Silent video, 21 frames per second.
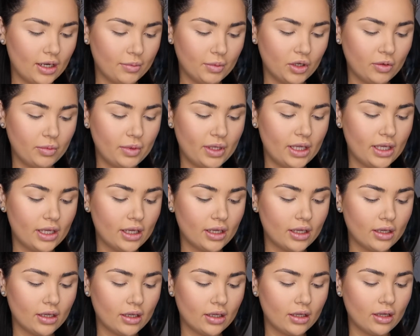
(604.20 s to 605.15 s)
I'm going to be
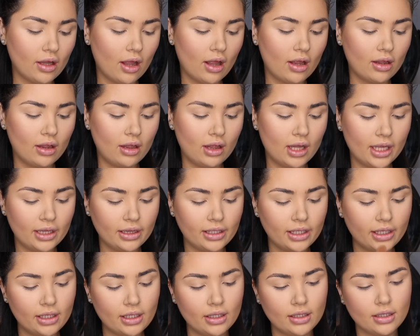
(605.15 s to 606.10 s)

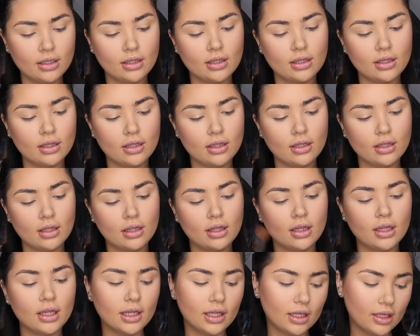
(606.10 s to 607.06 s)
lightly
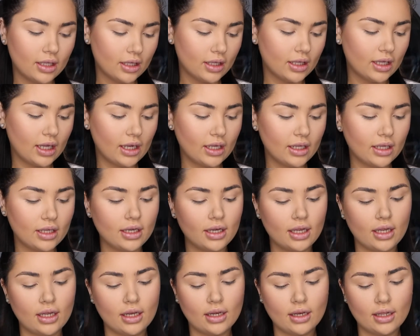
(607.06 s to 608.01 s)
getting it
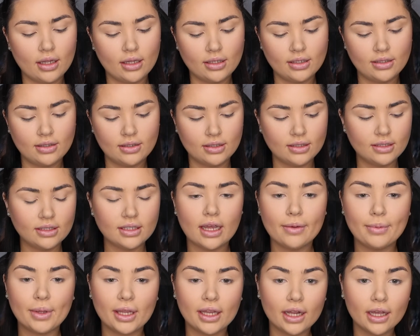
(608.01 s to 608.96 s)
and
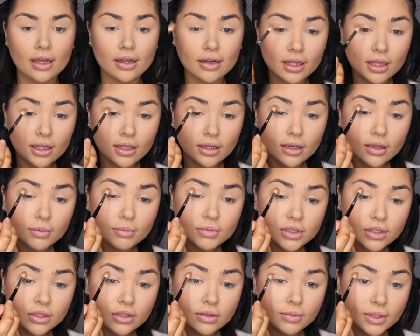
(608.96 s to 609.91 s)
tapping it out, and I'm
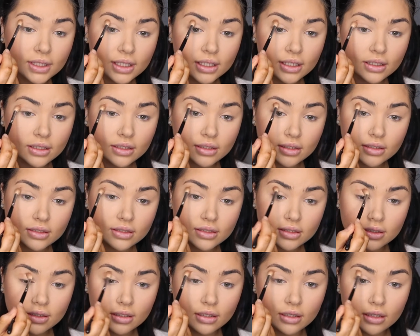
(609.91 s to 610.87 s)
just going to be
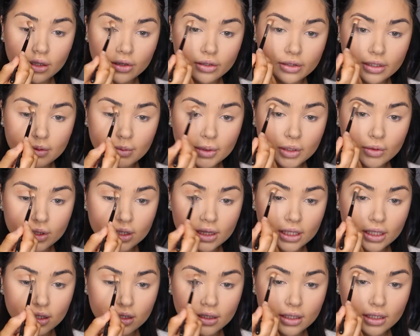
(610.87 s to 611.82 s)
slowly building
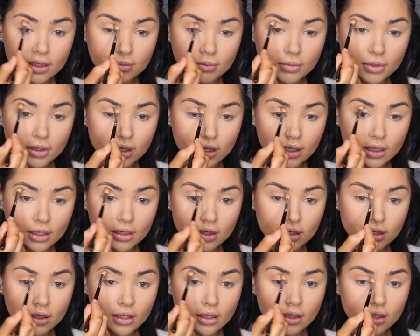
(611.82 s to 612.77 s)
that in my
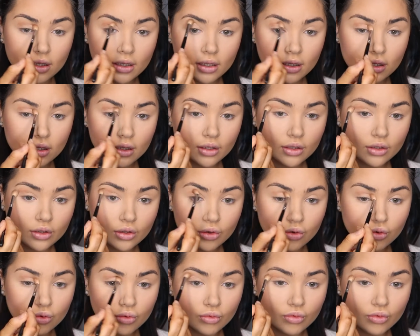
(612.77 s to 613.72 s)

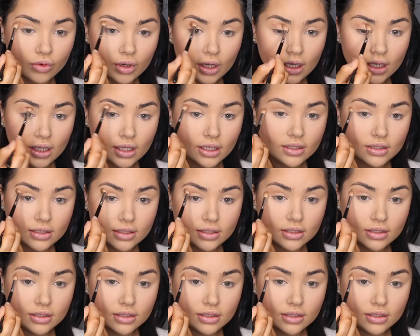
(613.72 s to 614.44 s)
crease.